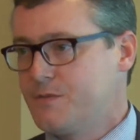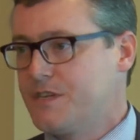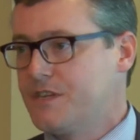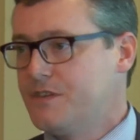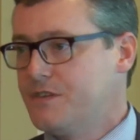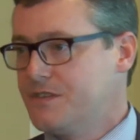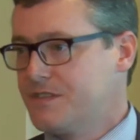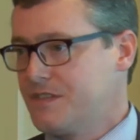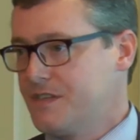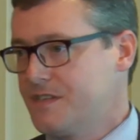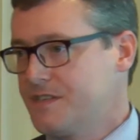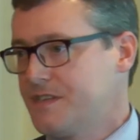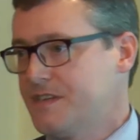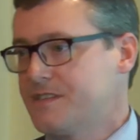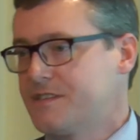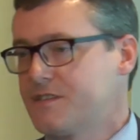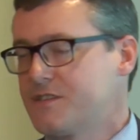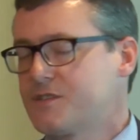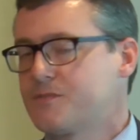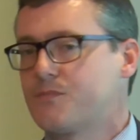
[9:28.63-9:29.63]
We can use this
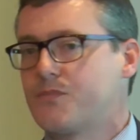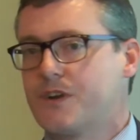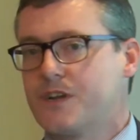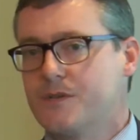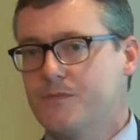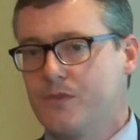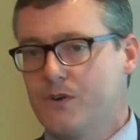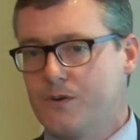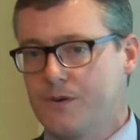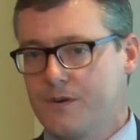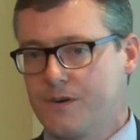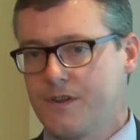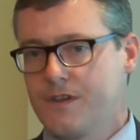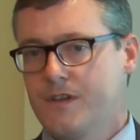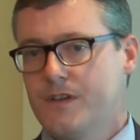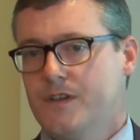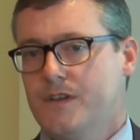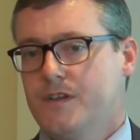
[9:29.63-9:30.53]
as a springboard